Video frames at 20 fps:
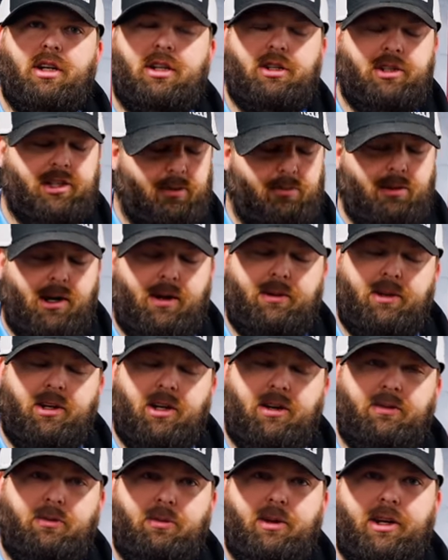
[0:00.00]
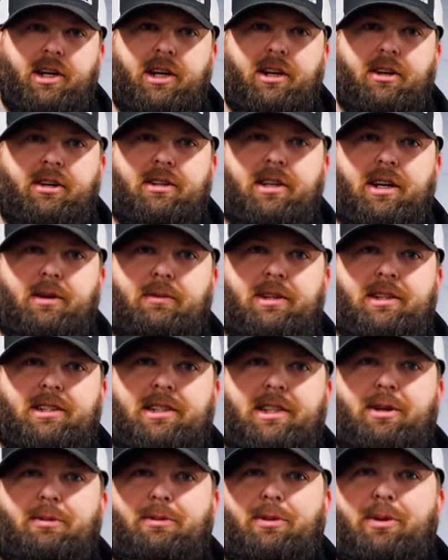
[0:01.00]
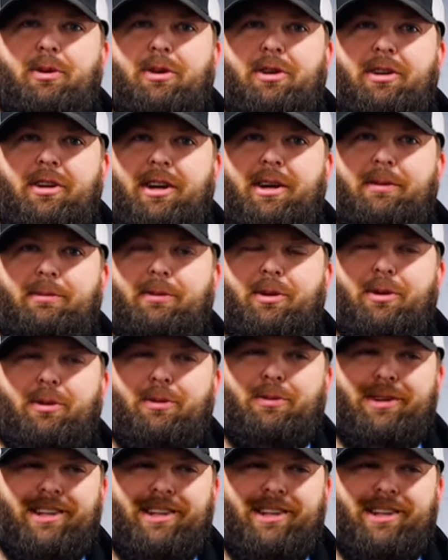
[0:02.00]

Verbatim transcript: She'd probably love to be here to tell me to sell more, collect more,